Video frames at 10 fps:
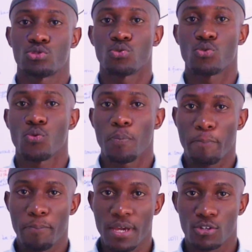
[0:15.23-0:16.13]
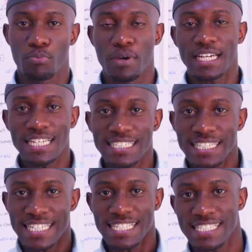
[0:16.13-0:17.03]
to make
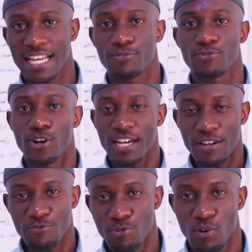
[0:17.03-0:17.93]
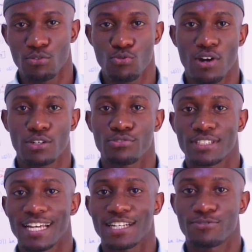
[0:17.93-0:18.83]
it easier for everyone who wants to
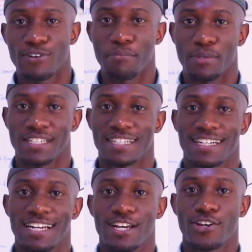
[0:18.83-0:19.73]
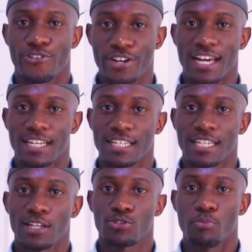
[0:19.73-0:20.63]
start farming,
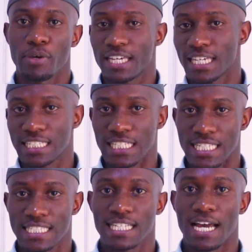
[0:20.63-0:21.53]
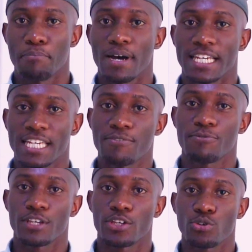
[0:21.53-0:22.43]
really to make it easier by
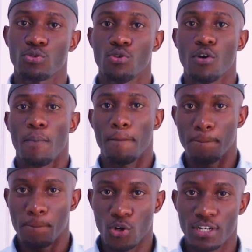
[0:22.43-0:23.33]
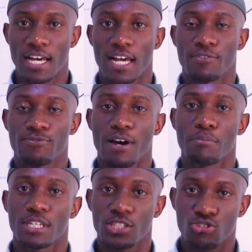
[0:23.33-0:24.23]
giving you modern
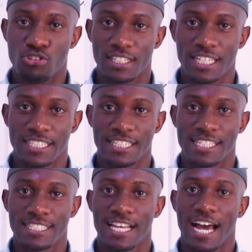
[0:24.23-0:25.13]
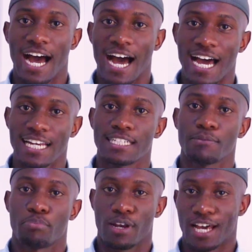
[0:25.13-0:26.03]
farming strategies and
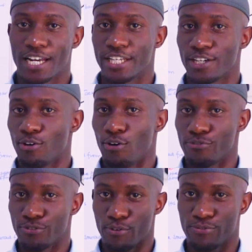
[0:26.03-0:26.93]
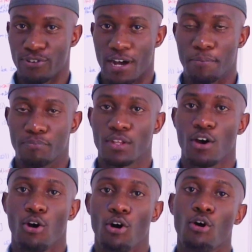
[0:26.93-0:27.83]
planning of your farm
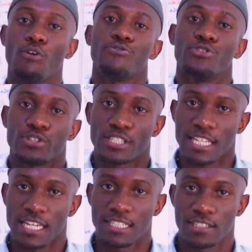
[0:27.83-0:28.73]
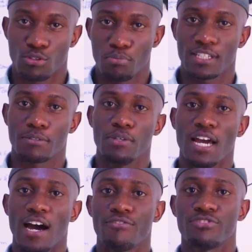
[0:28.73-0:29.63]
or of your site. You might be
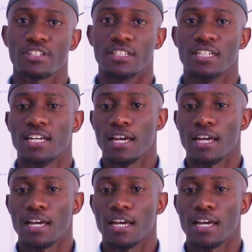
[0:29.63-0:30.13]
having,